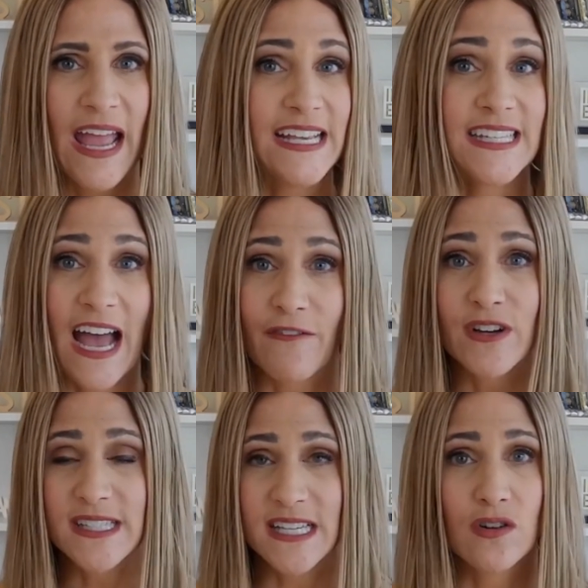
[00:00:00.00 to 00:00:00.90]
Is
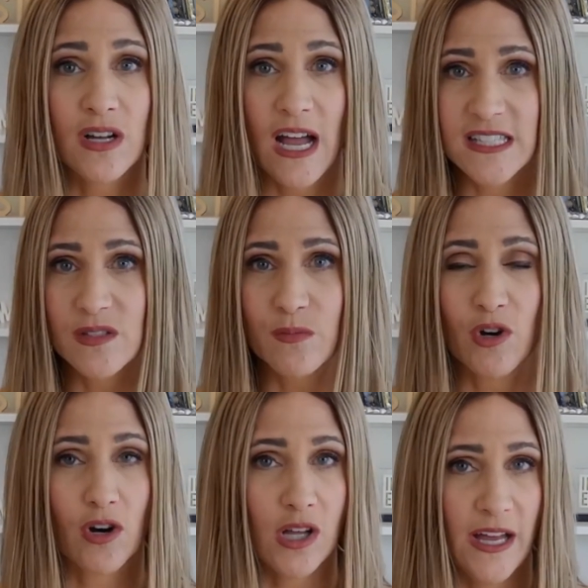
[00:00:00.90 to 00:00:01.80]
every single customer
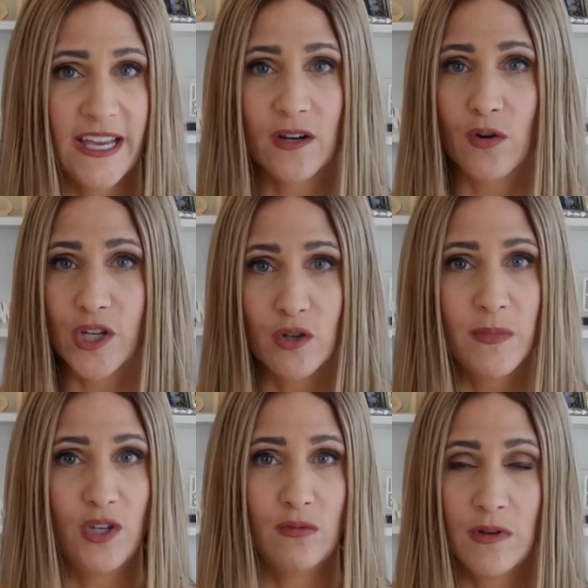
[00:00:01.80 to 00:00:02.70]
or client or
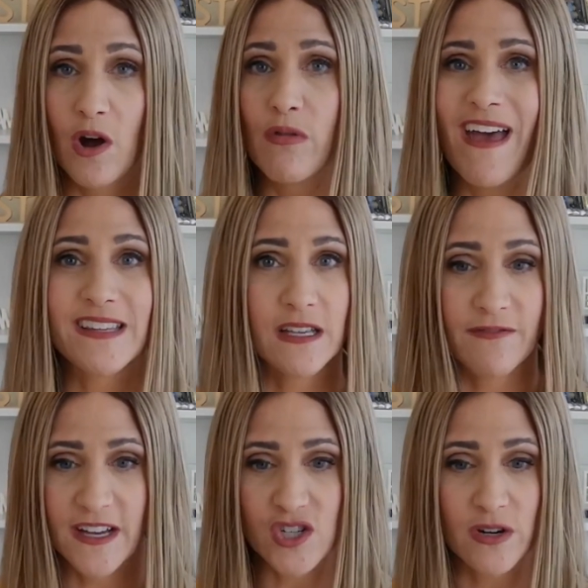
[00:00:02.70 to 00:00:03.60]
human that's a
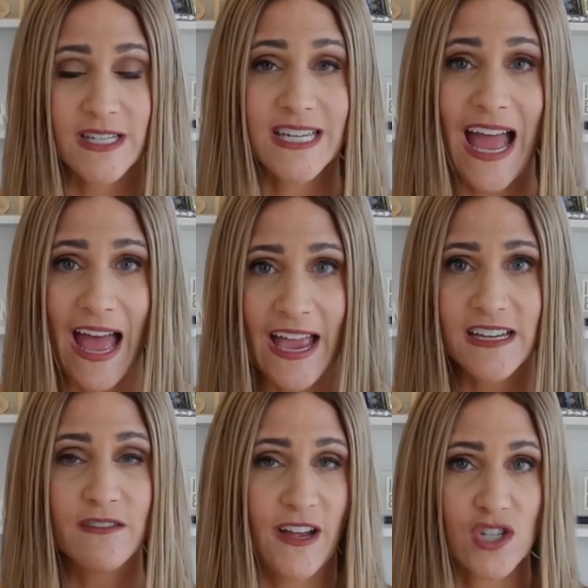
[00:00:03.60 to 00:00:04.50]
veteran,
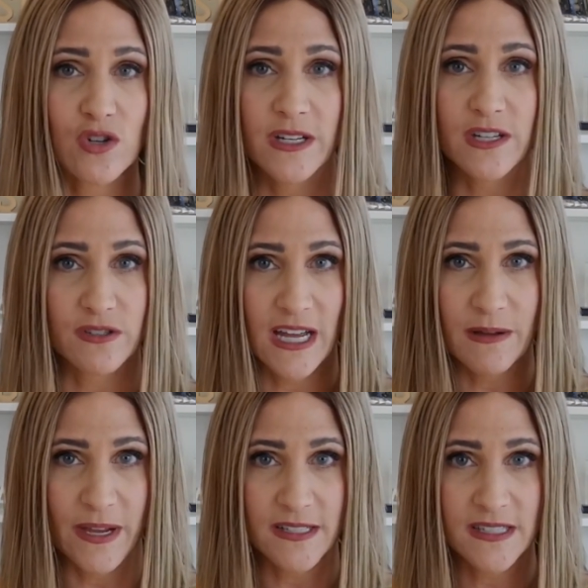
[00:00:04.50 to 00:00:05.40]
tagged veteran in your
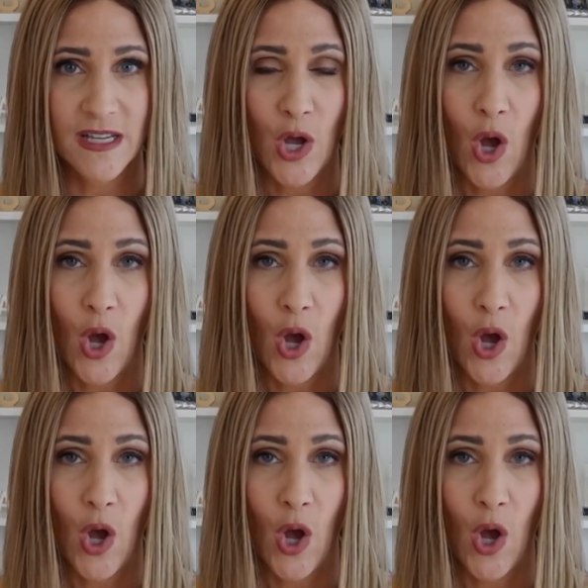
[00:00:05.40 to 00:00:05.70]
database?